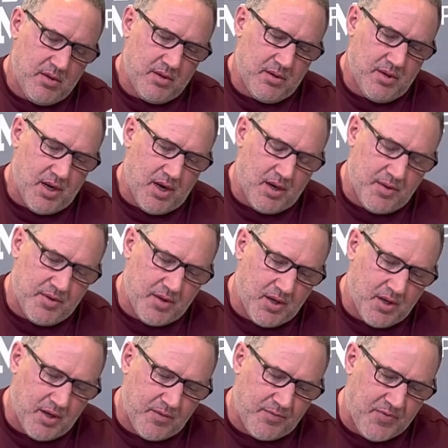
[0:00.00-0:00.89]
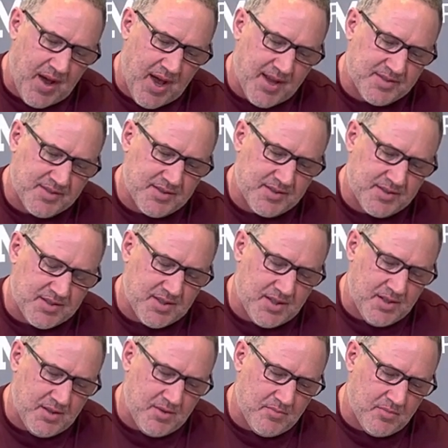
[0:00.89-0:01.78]
They're the fastest
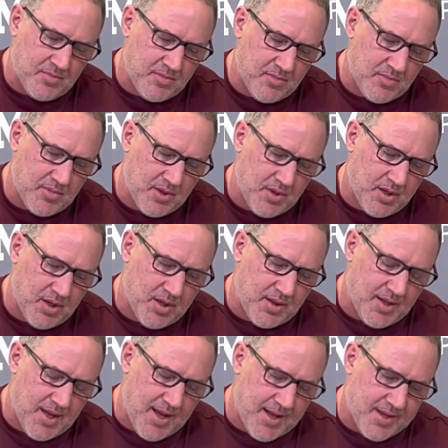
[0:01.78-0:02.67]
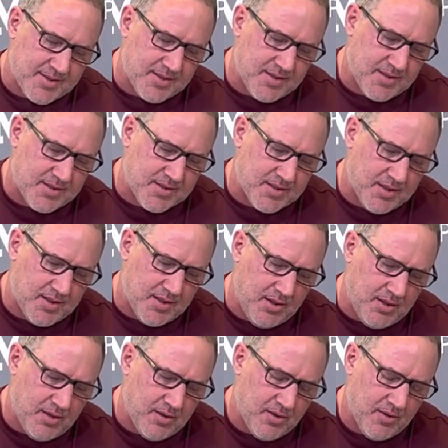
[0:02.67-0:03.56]
team in the SEC.